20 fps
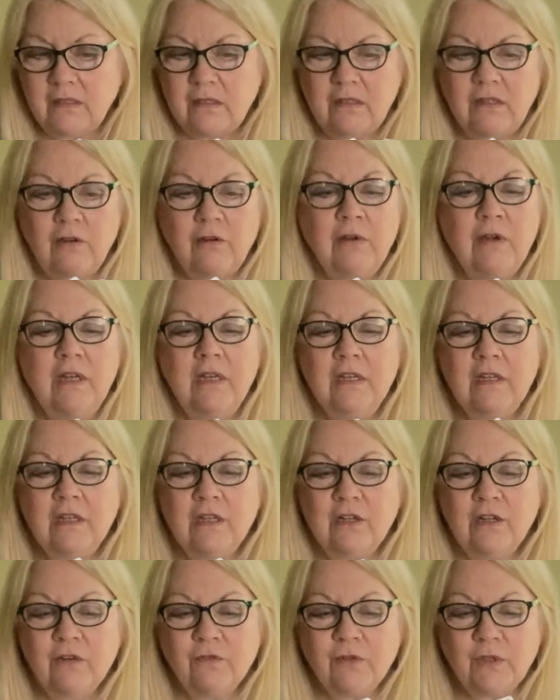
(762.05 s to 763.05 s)
So
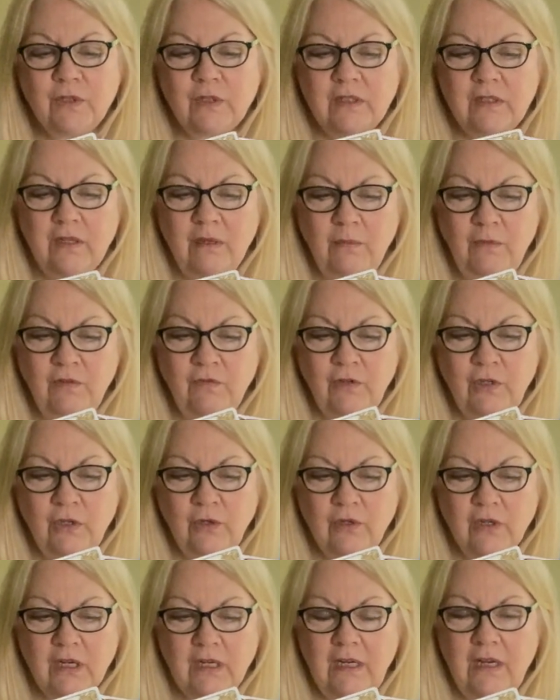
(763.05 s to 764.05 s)
for some of you,
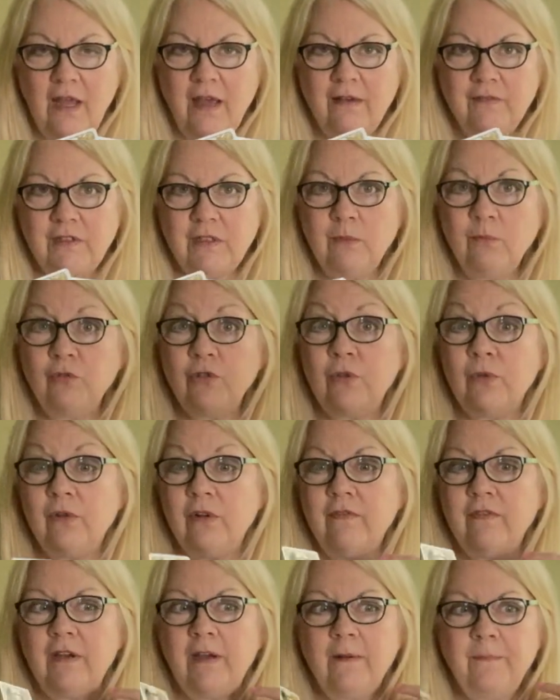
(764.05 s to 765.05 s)
you're going to have some sort
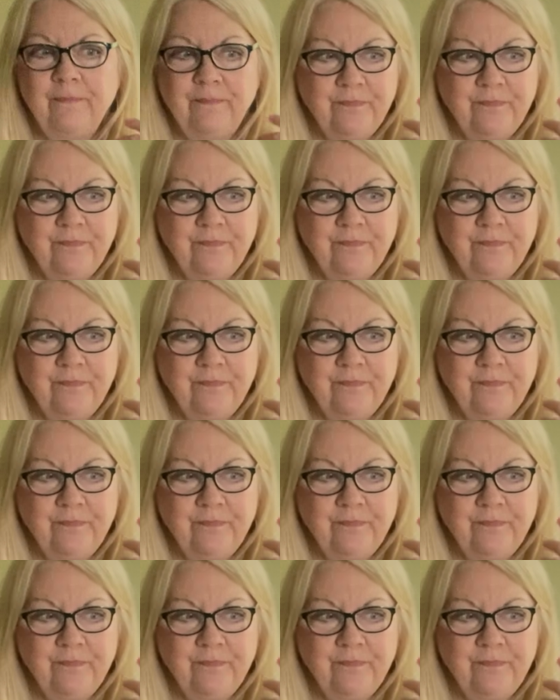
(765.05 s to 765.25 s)
of a